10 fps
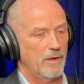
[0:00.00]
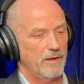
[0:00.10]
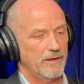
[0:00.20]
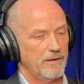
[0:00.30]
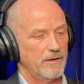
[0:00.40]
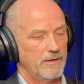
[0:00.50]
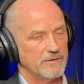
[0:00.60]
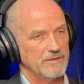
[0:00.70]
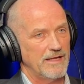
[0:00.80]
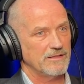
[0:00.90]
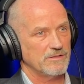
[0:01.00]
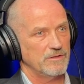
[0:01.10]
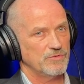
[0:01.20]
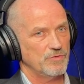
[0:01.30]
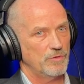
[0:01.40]
Well, it's not
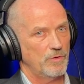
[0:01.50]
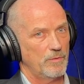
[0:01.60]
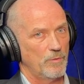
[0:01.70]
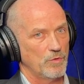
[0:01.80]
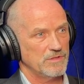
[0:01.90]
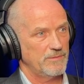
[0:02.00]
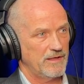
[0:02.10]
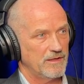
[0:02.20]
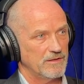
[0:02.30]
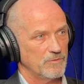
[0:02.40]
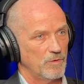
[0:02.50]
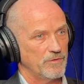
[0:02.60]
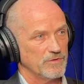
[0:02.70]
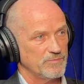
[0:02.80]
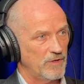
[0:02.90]
necessarily true, mostly because,
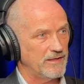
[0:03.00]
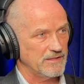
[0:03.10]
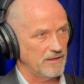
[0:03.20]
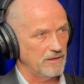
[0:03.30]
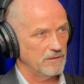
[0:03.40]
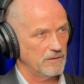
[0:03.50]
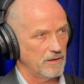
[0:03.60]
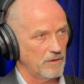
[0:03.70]
there's pricing,